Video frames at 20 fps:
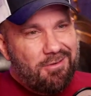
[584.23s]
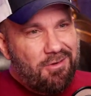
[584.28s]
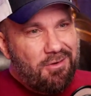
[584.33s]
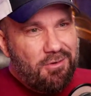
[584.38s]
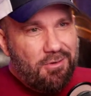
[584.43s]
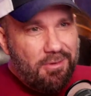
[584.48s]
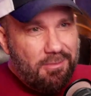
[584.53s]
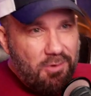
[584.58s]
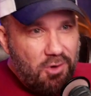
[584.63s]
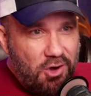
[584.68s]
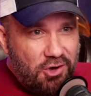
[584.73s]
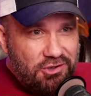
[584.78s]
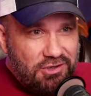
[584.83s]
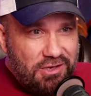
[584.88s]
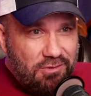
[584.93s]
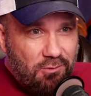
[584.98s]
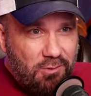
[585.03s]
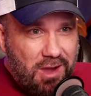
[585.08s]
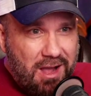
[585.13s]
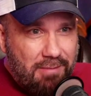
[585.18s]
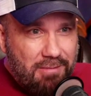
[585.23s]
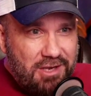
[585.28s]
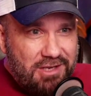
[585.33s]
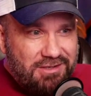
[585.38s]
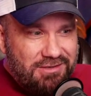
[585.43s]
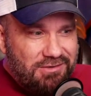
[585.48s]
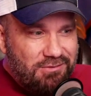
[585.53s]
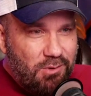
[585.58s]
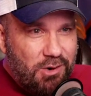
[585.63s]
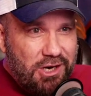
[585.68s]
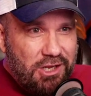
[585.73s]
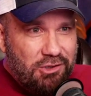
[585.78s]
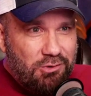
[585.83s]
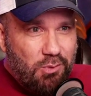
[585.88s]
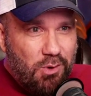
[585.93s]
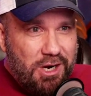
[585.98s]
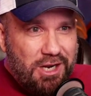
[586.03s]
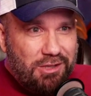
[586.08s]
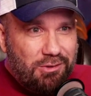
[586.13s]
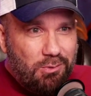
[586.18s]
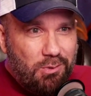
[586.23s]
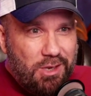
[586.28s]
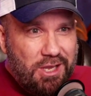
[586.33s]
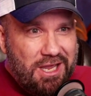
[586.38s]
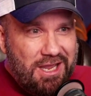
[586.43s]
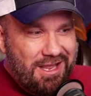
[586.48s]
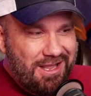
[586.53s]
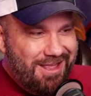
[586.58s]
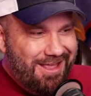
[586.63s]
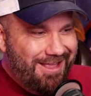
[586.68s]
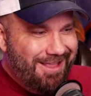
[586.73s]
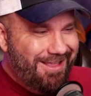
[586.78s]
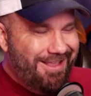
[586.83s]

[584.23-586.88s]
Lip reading: Oh, I'm hunting rabbits 2023.